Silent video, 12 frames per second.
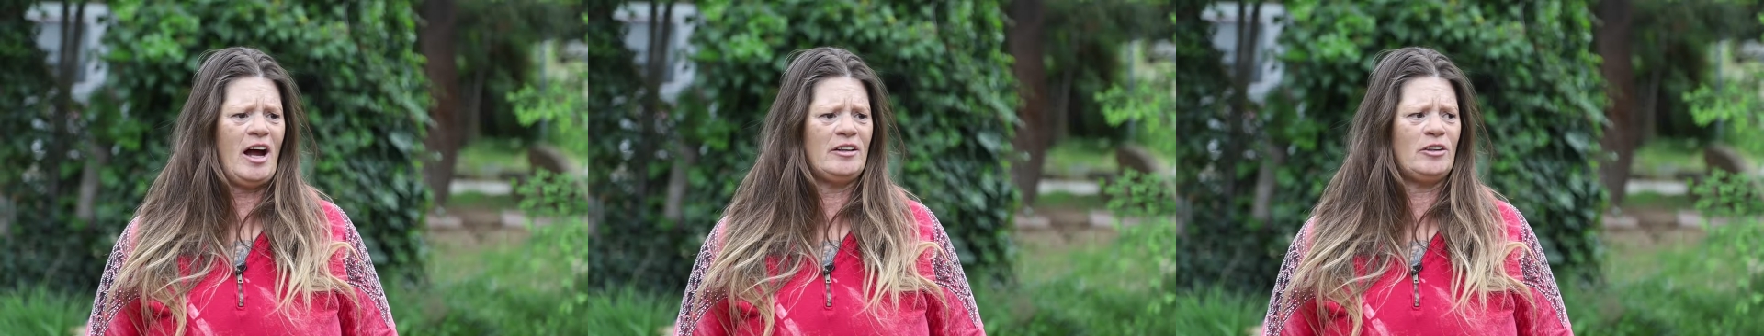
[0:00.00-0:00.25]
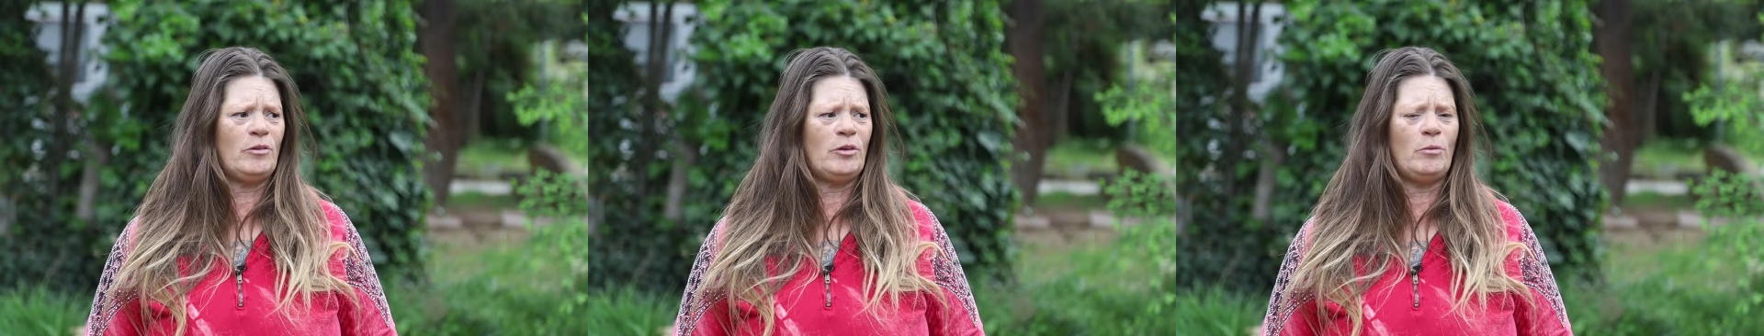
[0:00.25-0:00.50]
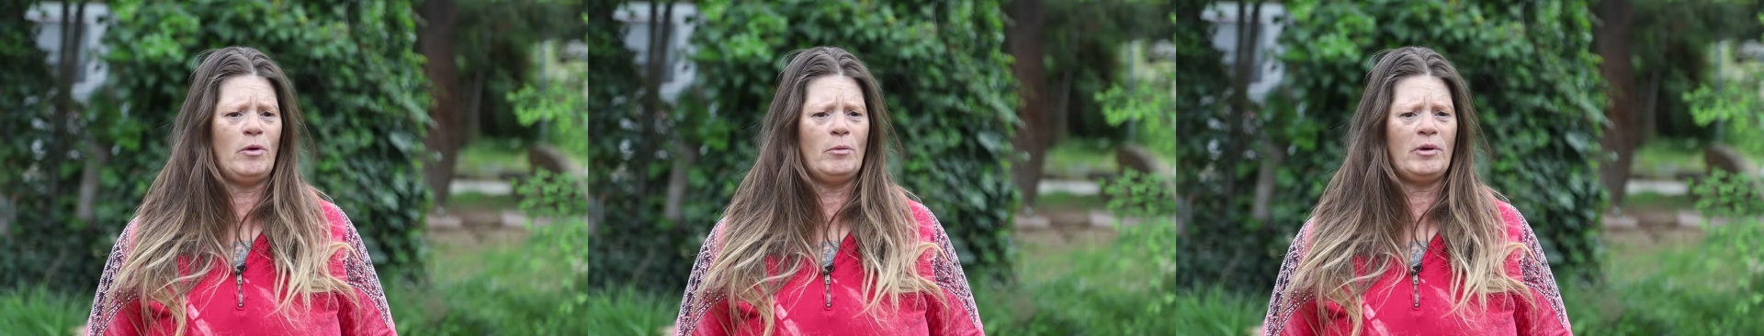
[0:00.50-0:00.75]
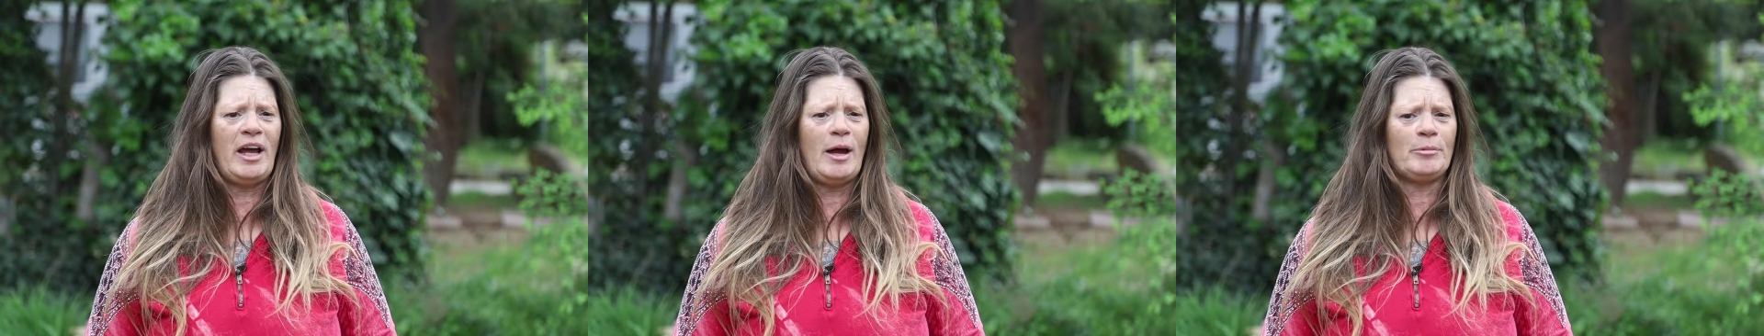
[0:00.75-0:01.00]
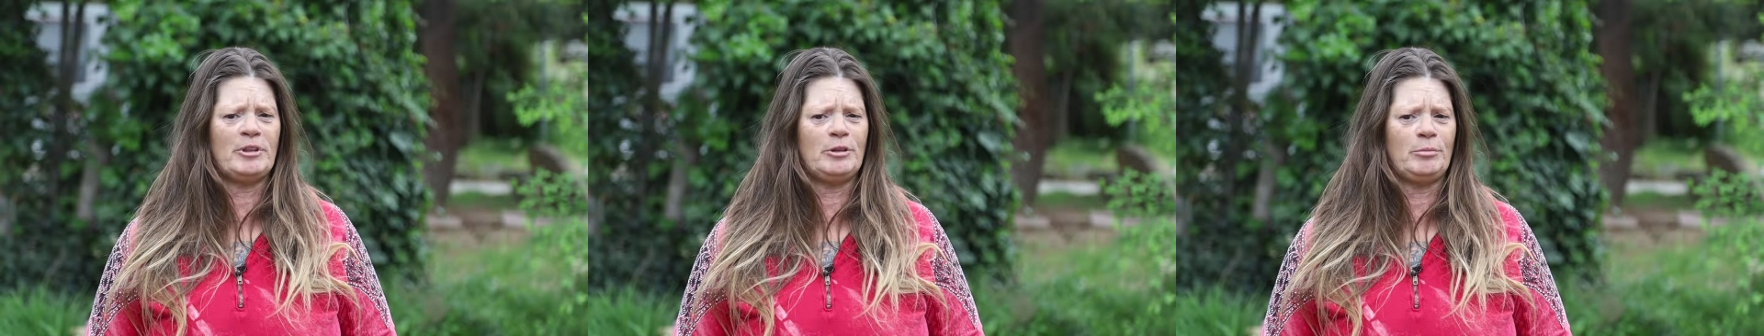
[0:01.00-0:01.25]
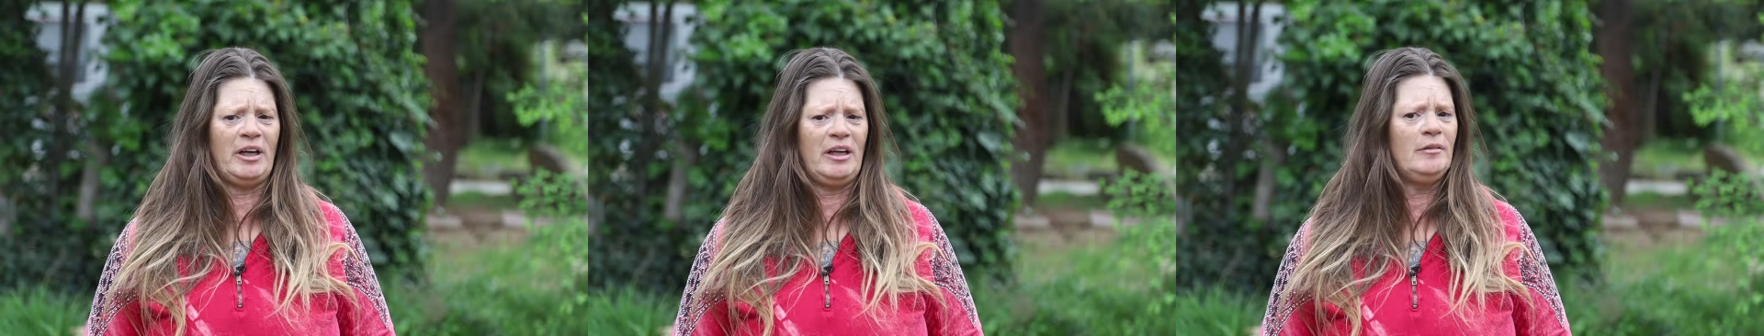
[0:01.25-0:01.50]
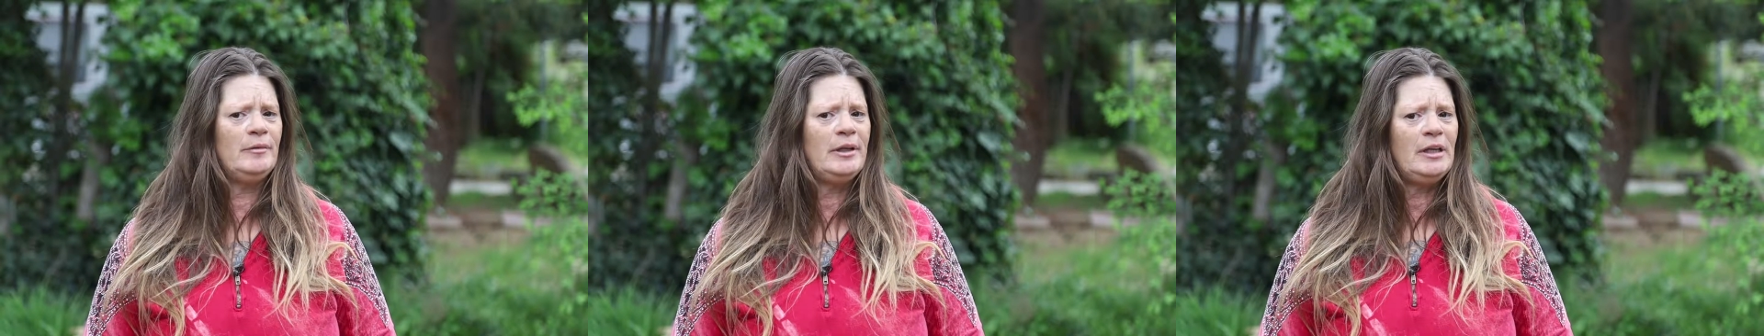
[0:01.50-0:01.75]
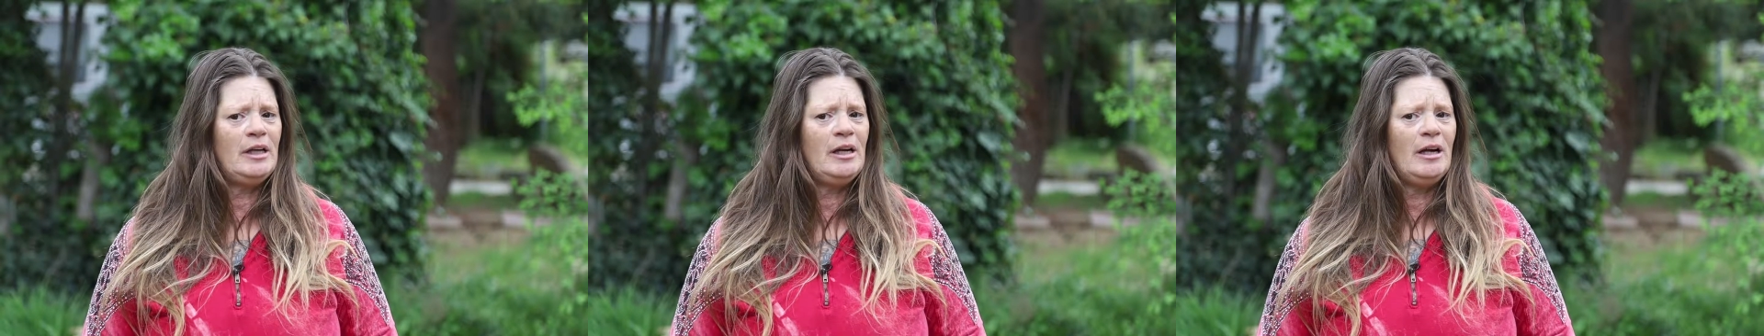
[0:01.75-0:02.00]
I don't know what would happen to me.
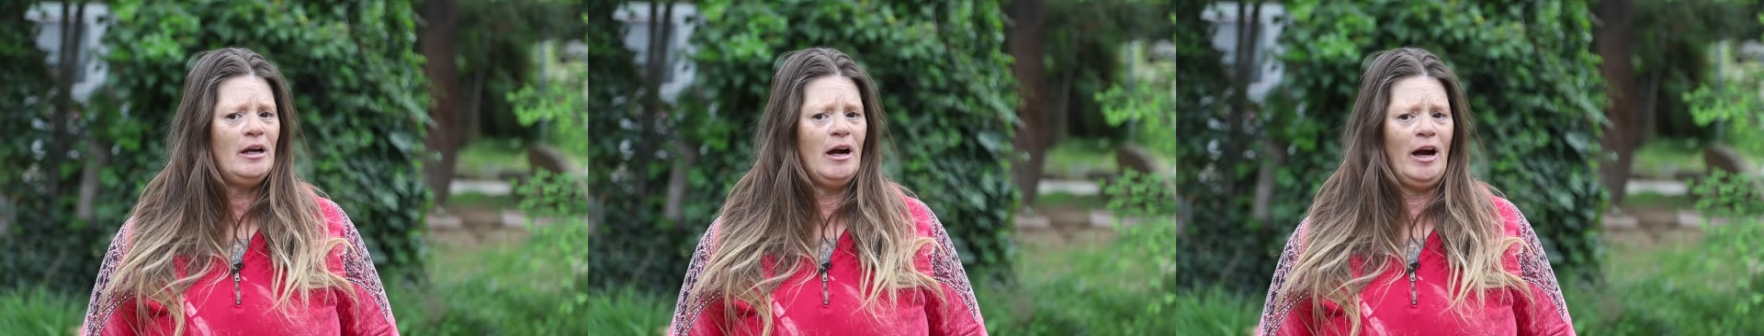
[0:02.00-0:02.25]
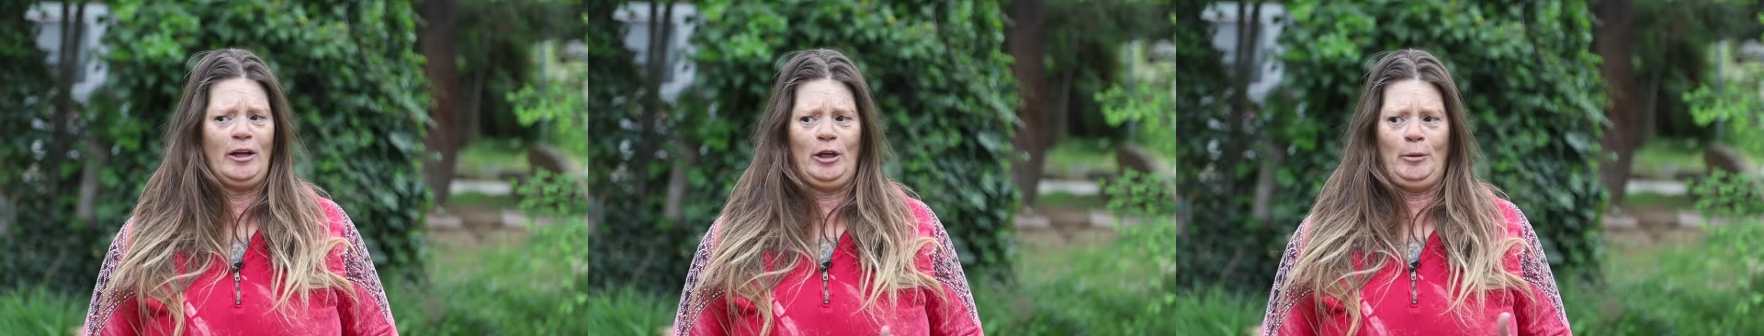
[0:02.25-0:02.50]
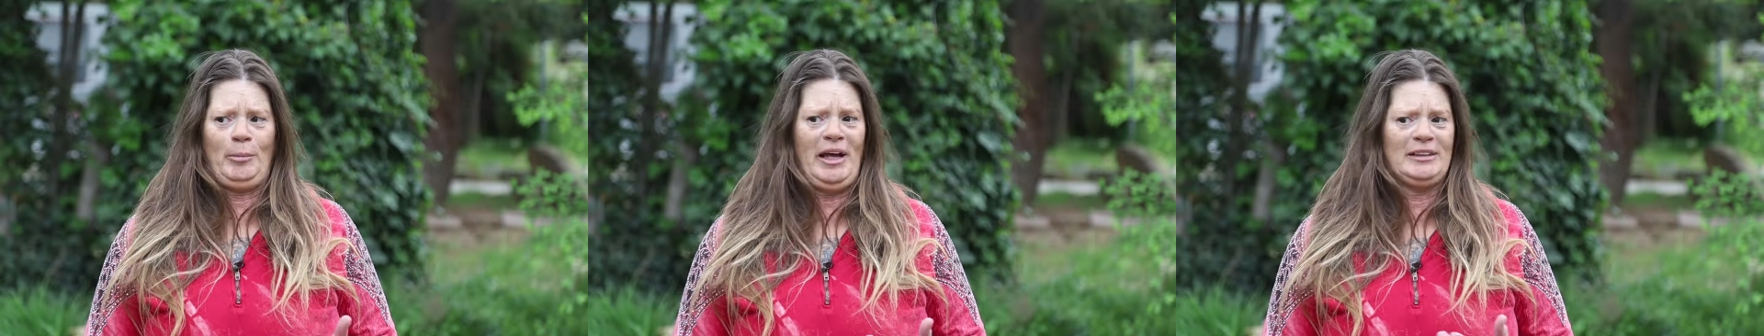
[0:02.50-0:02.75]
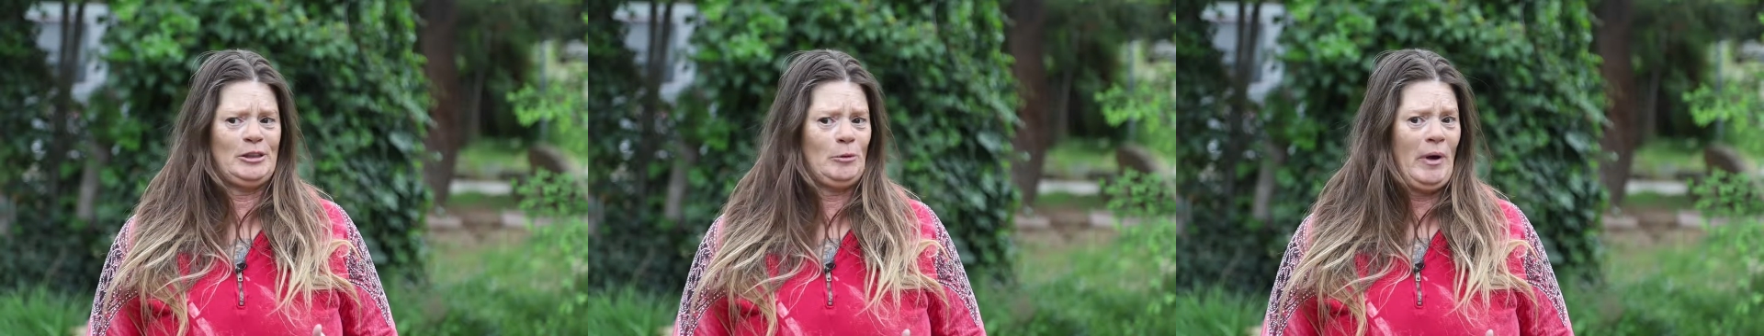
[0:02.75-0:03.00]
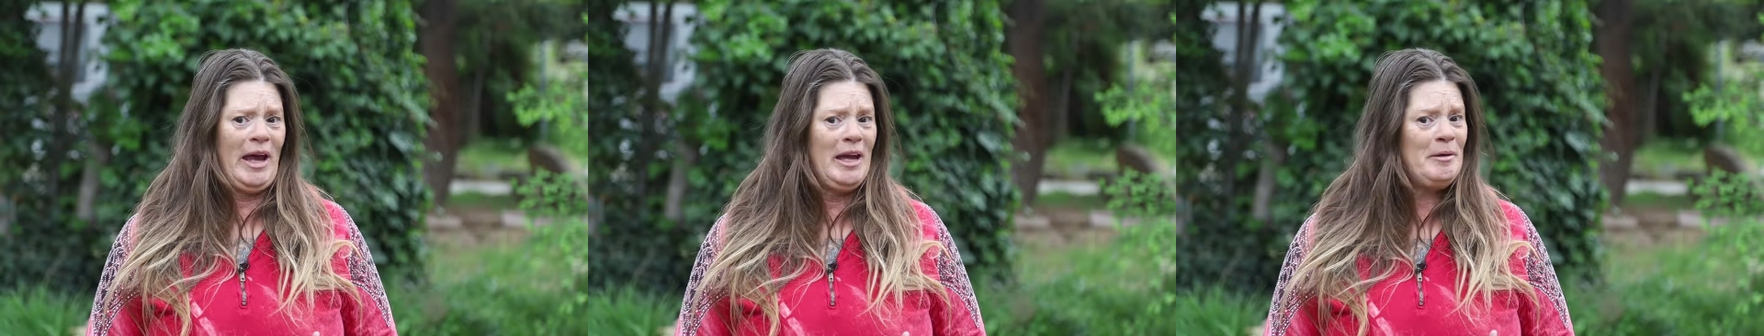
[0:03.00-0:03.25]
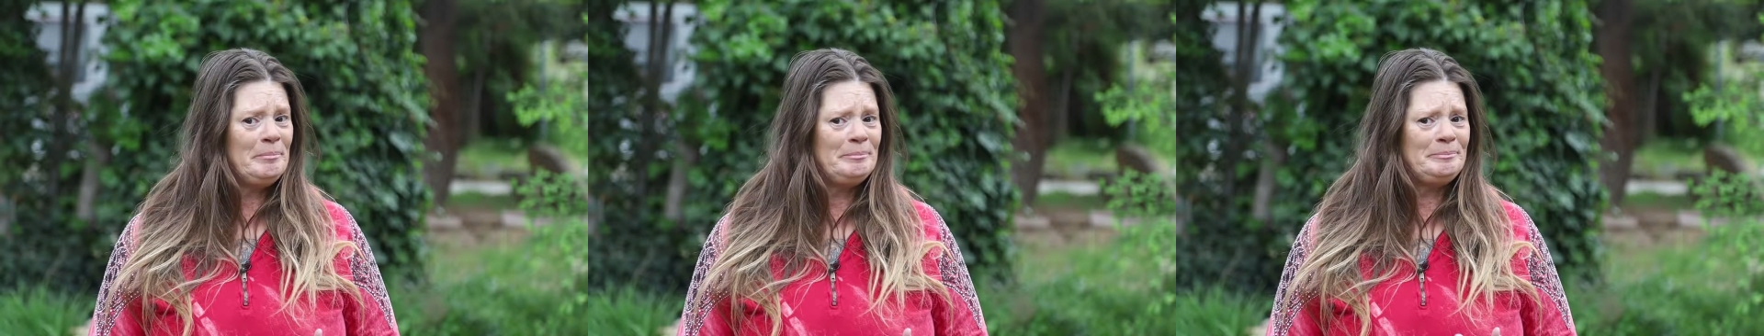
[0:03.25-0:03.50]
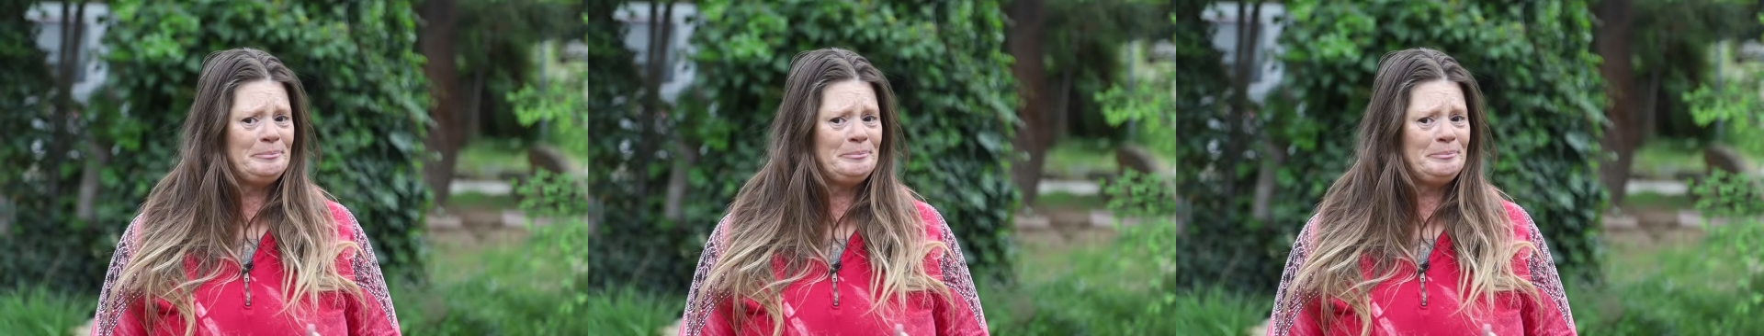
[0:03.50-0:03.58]
I could have passed away.